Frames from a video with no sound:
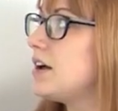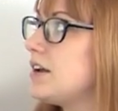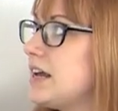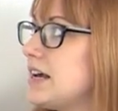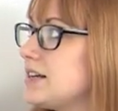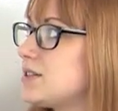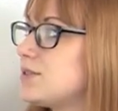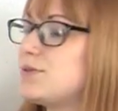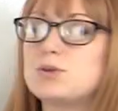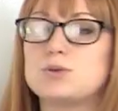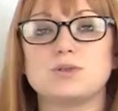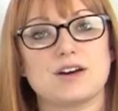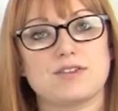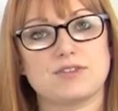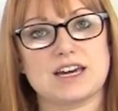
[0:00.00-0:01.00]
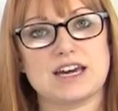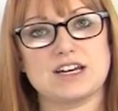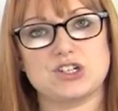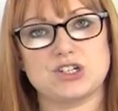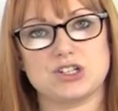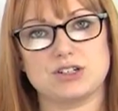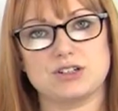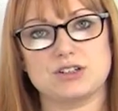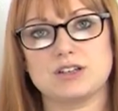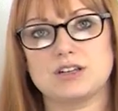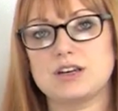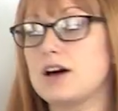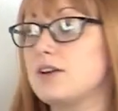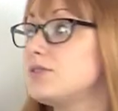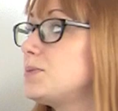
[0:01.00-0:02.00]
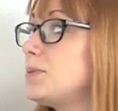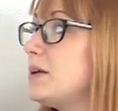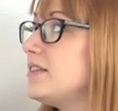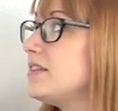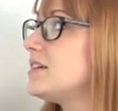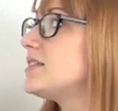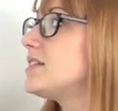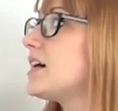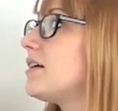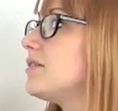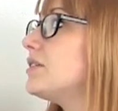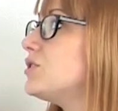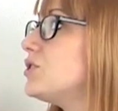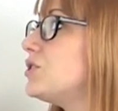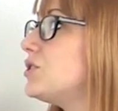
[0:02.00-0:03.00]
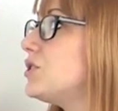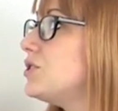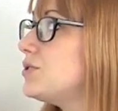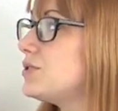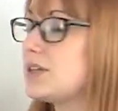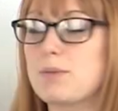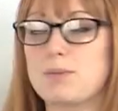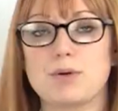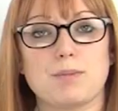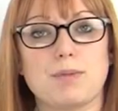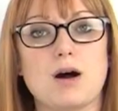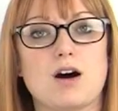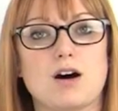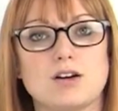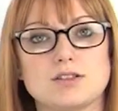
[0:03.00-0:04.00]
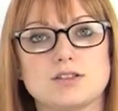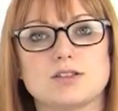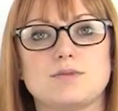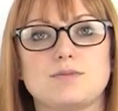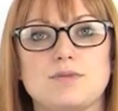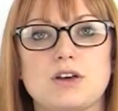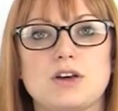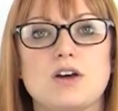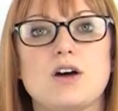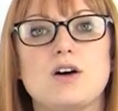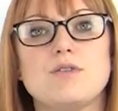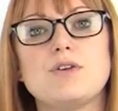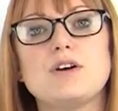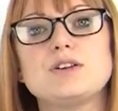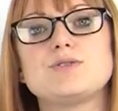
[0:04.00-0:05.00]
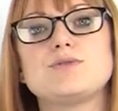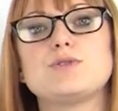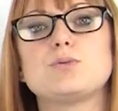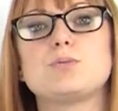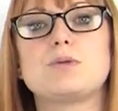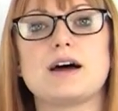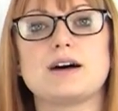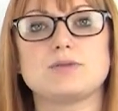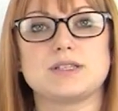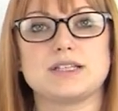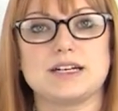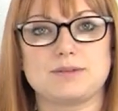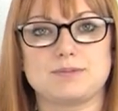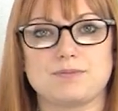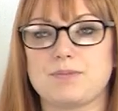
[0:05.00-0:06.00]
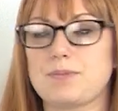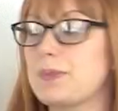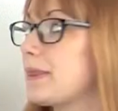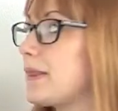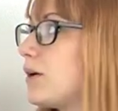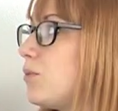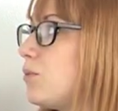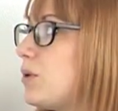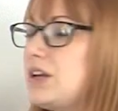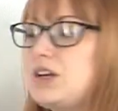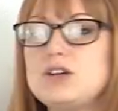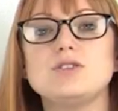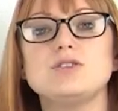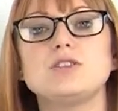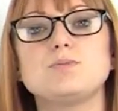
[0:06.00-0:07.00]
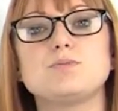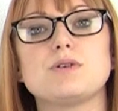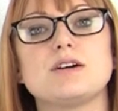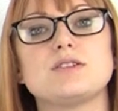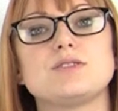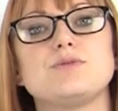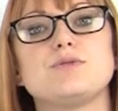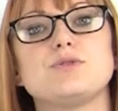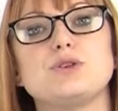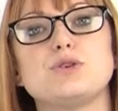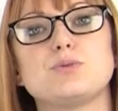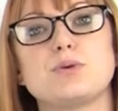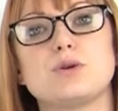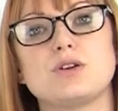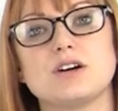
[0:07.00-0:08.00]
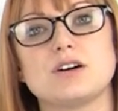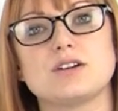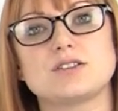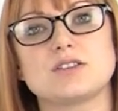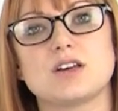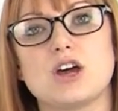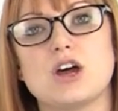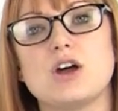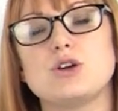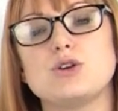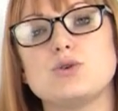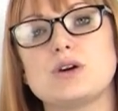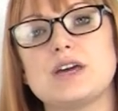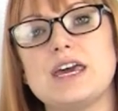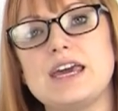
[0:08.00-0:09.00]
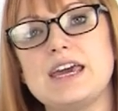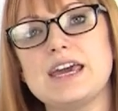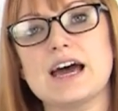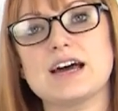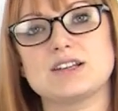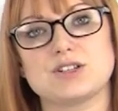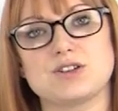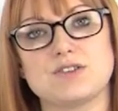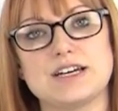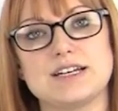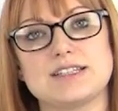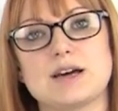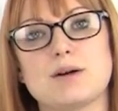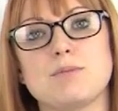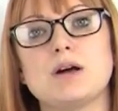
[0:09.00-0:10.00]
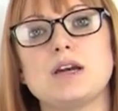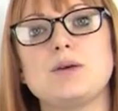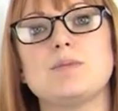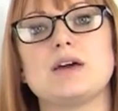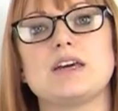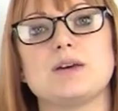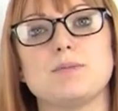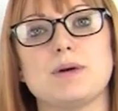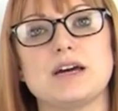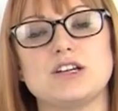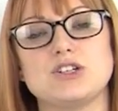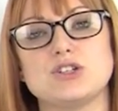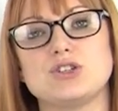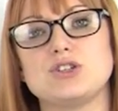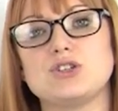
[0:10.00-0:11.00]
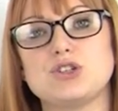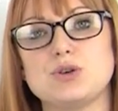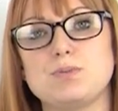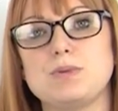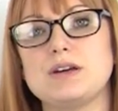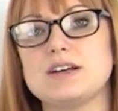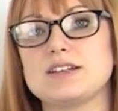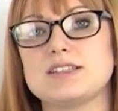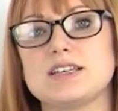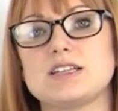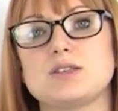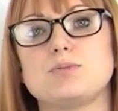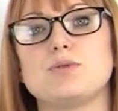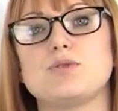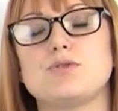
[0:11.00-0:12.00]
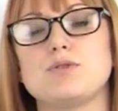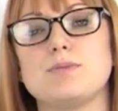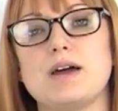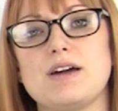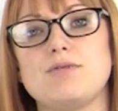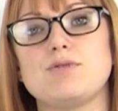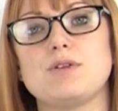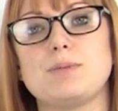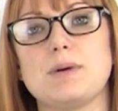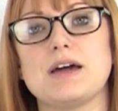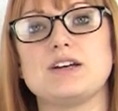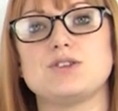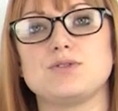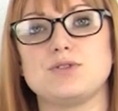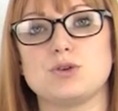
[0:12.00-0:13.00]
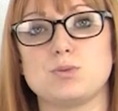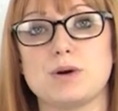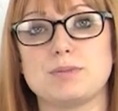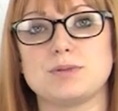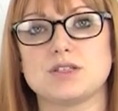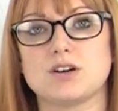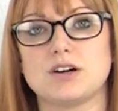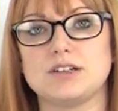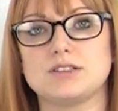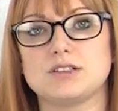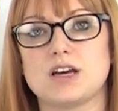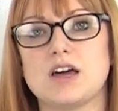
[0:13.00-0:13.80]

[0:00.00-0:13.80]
Next of all, navigation. Now I've split this down into 2 separate parts. First of all, browsing. When a user's browsing through your products, your key categories and money-making pages should be accessible from every page of your website.